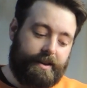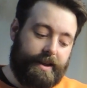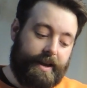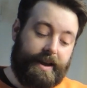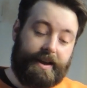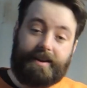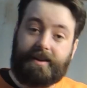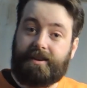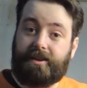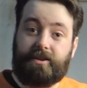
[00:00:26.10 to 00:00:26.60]

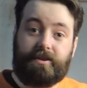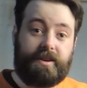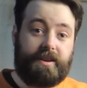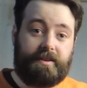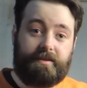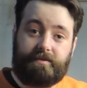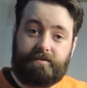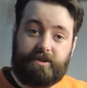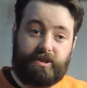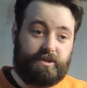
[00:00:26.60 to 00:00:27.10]
Heck, you
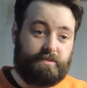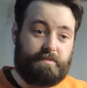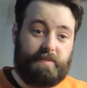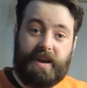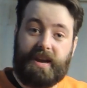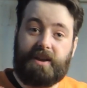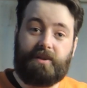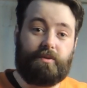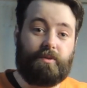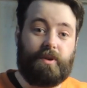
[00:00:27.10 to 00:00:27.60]
can just
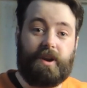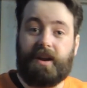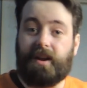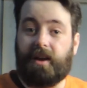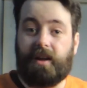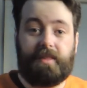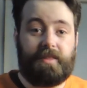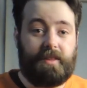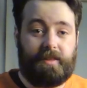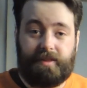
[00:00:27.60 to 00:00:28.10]
paint right
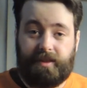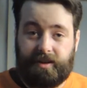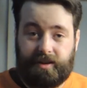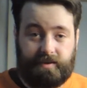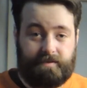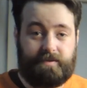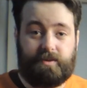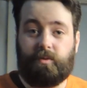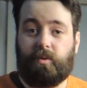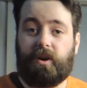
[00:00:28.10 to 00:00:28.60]
on the thing
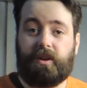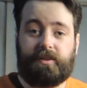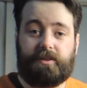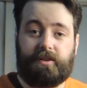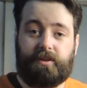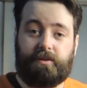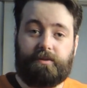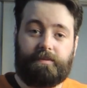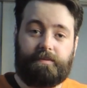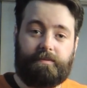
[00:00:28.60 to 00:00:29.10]
if you want
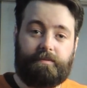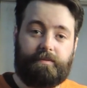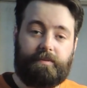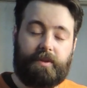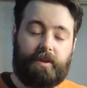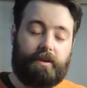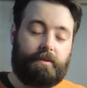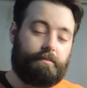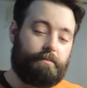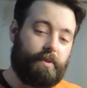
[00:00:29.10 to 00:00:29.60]
to.
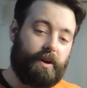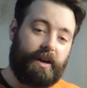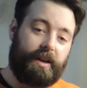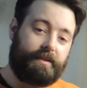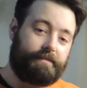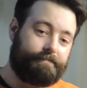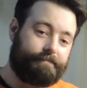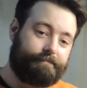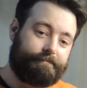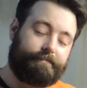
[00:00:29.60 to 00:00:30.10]

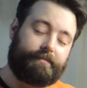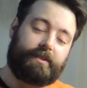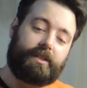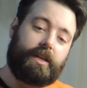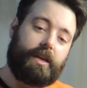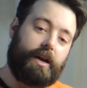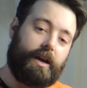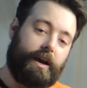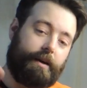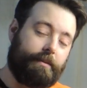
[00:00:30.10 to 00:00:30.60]
But
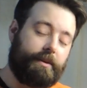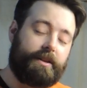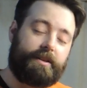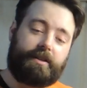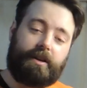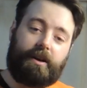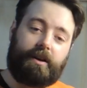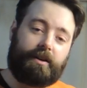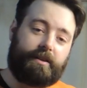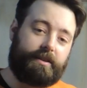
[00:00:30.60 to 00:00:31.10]
I'm going to
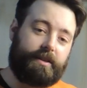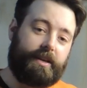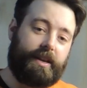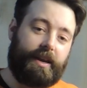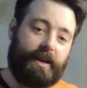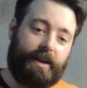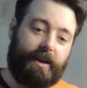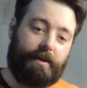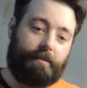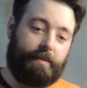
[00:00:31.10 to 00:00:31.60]
talk
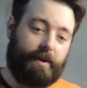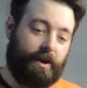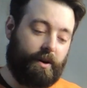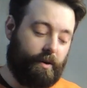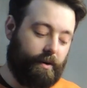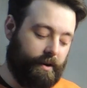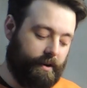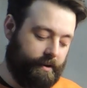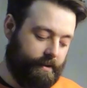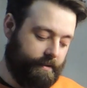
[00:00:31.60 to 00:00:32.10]
today
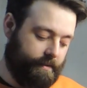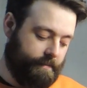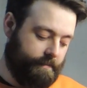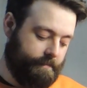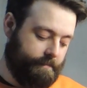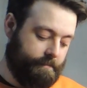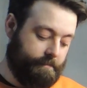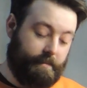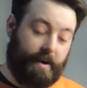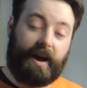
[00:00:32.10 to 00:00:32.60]
about
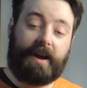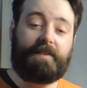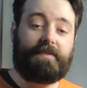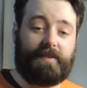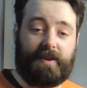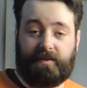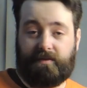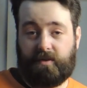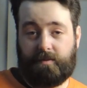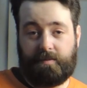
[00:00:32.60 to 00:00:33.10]
my
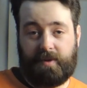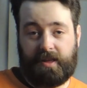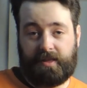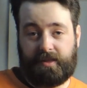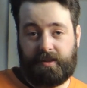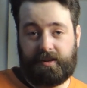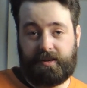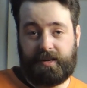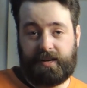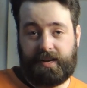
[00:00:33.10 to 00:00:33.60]
favorite
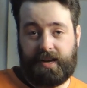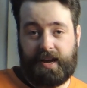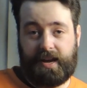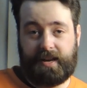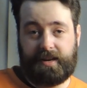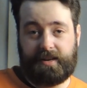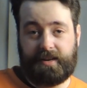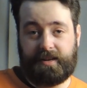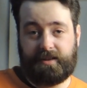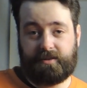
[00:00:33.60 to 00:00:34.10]
method to dye
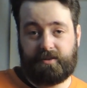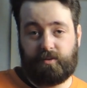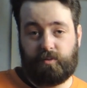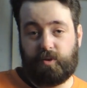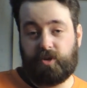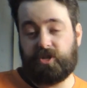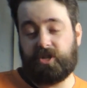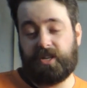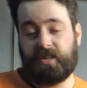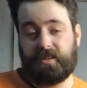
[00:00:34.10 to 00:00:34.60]
a disc,
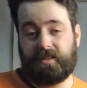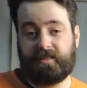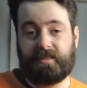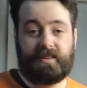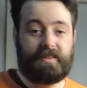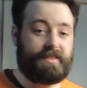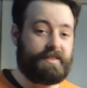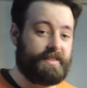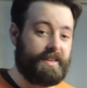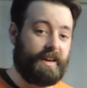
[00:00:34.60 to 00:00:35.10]
which is
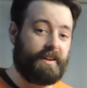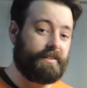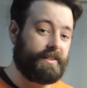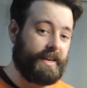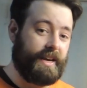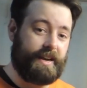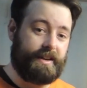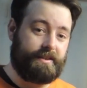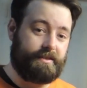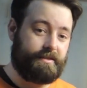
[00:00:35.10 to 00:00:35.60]
cell
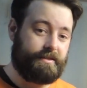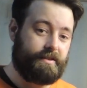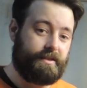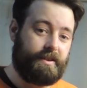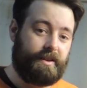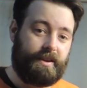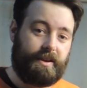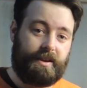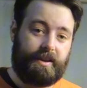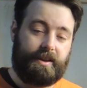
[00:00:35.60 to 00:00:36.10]
dyes.
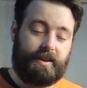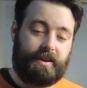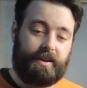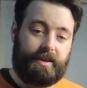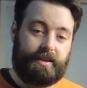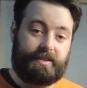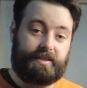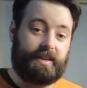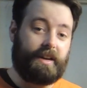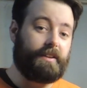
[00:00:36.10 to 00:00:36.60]

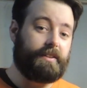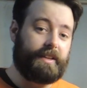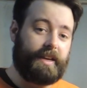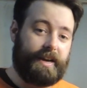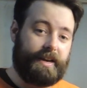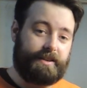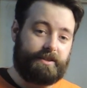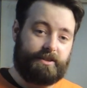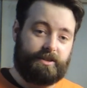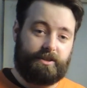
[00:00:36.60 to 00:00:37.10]
Cell
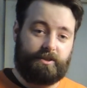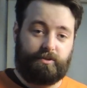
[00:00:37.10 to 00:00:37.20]
dyes